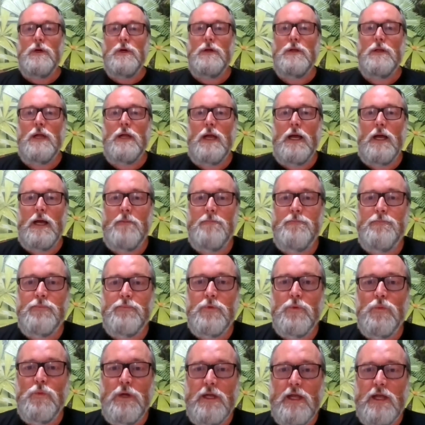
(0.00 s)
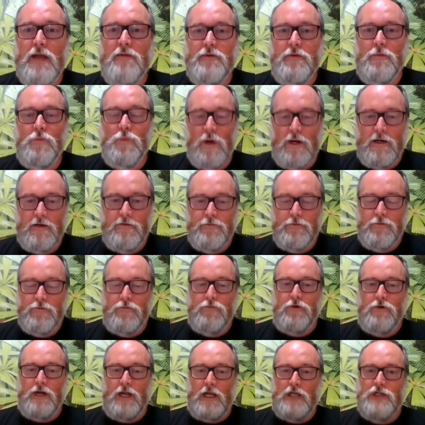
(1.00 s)
well, we have a wonderful
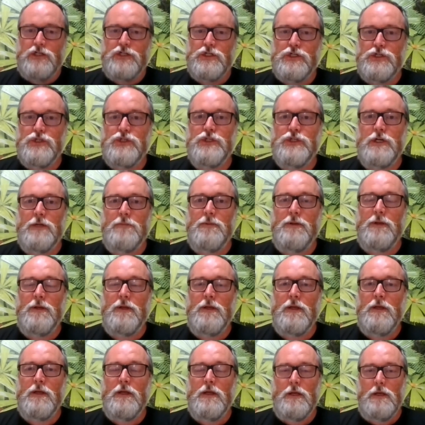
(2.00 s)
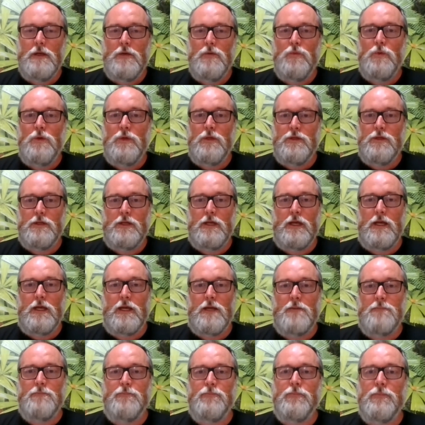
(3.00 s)
relationship with
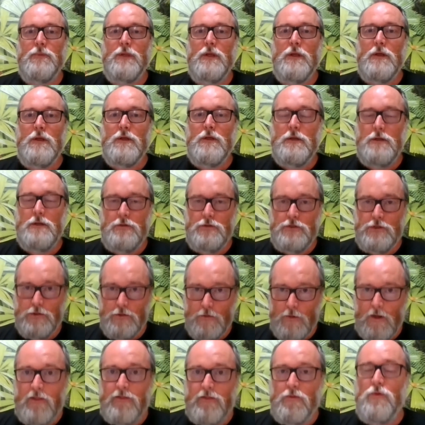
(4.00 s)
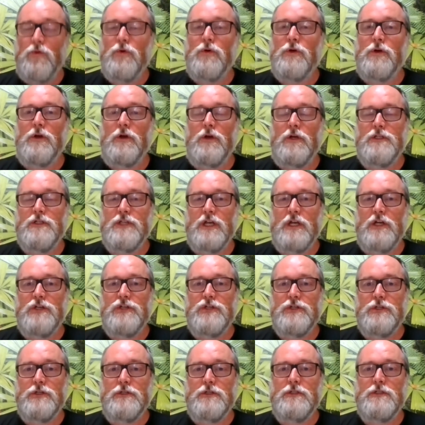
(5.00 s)
2 other
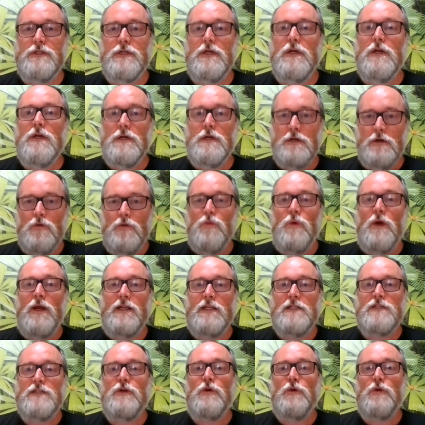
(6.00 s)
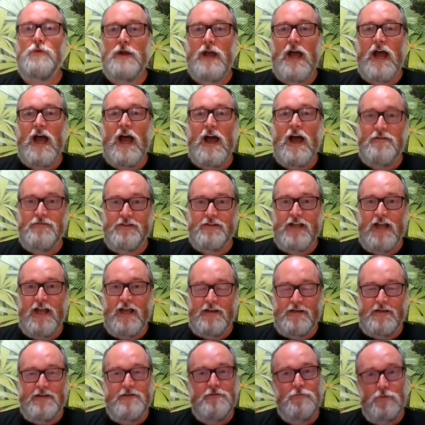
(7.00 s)
organisations. One is called Half
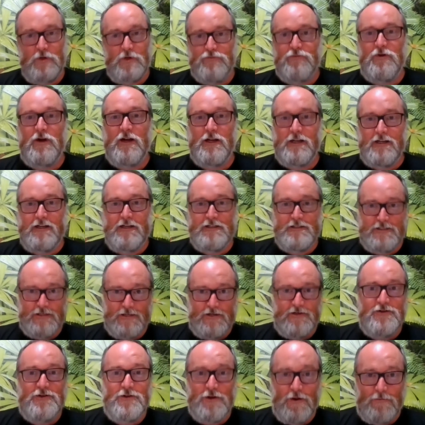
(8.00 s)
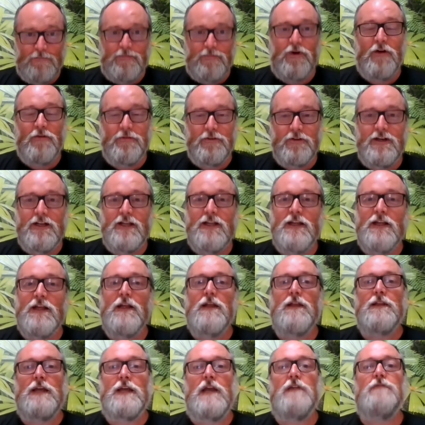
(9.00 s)
Cut, which it's a non-profit.
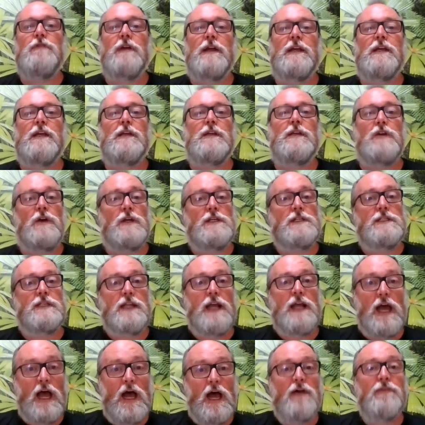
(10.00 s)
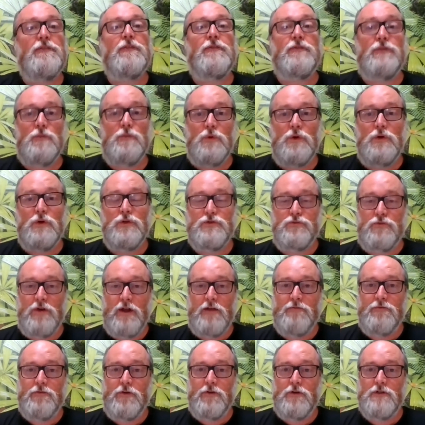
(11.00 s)
They recognise that half of the world's
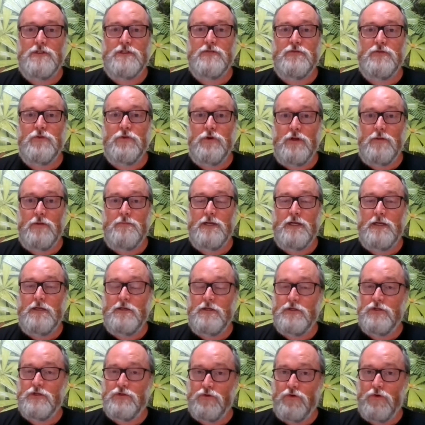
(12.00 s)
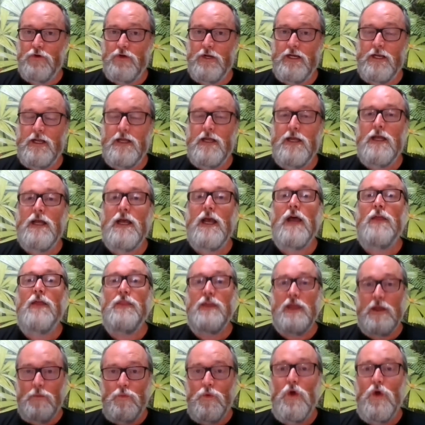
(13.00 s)
rainforests have already been destroyed, and
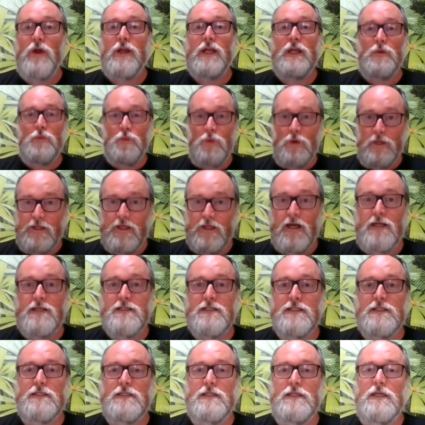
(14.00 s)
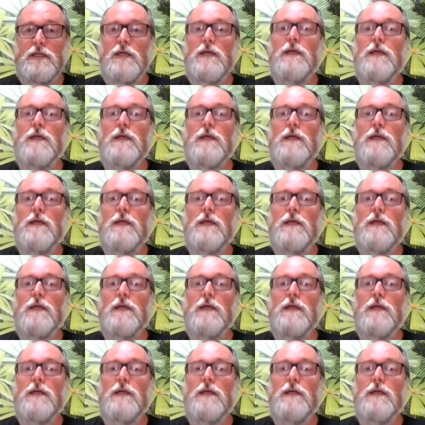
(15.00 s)
they're working with us